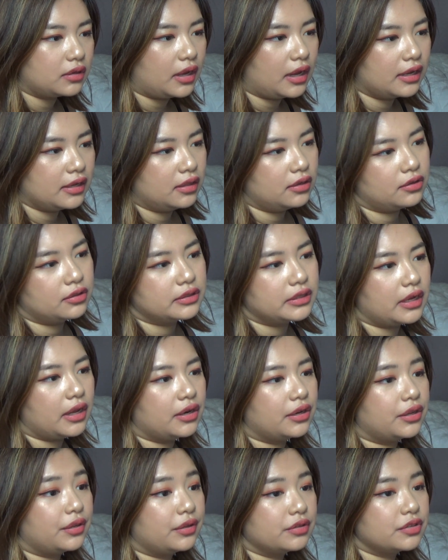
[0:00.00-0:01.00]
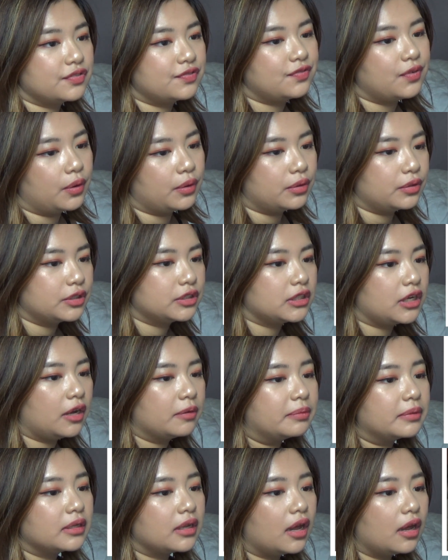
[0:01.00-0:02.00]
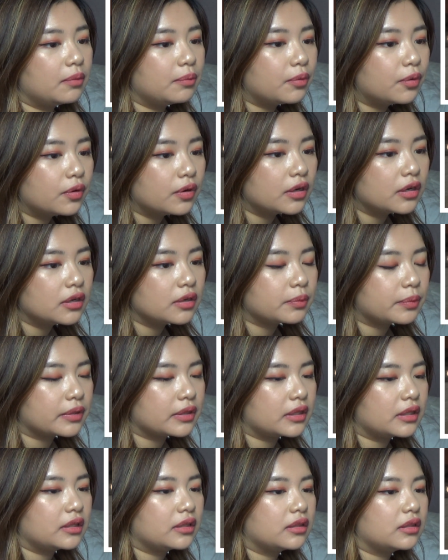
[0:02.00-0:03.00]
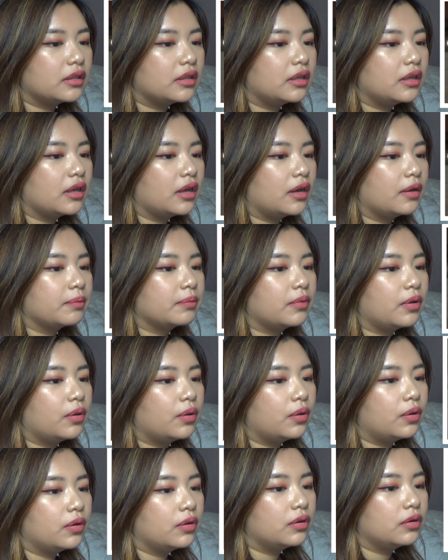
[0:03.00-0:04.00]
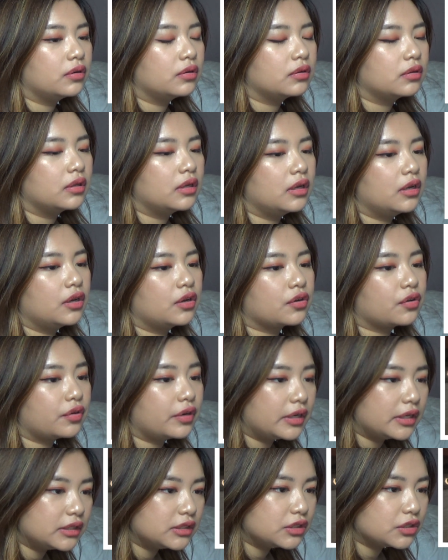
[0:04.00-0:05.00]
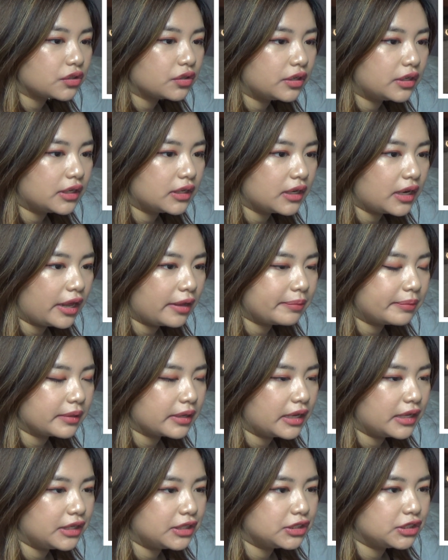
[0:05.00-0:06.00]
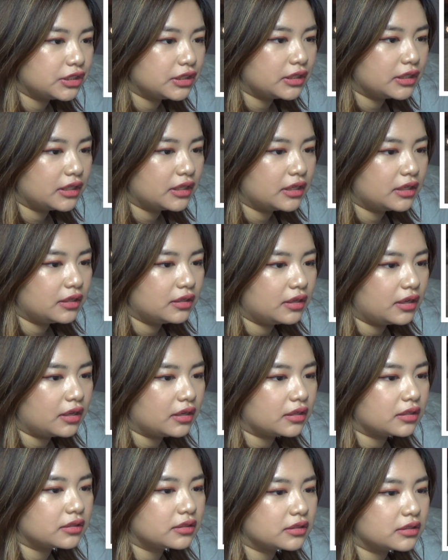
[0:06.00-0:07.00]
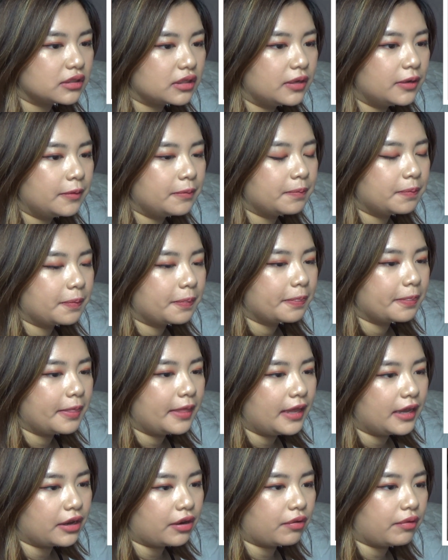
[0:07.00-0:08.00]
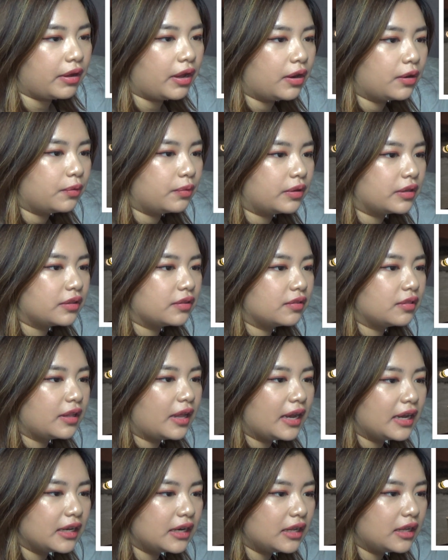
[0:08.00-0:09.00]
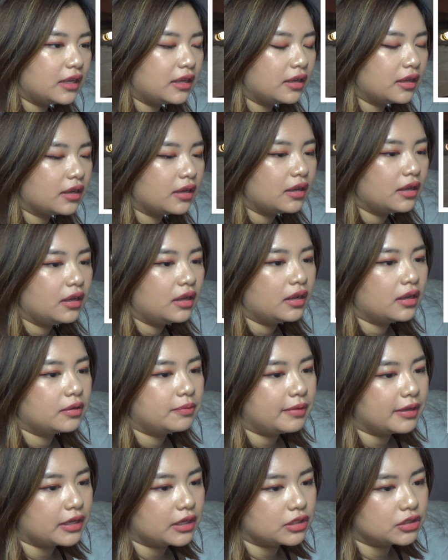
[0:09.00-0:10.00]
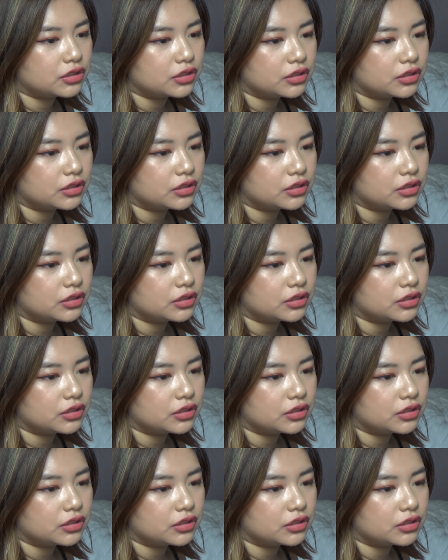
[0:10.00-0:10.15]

I learned how to use Photoshop a lot more with the whole green screen application and playing around with lighting, making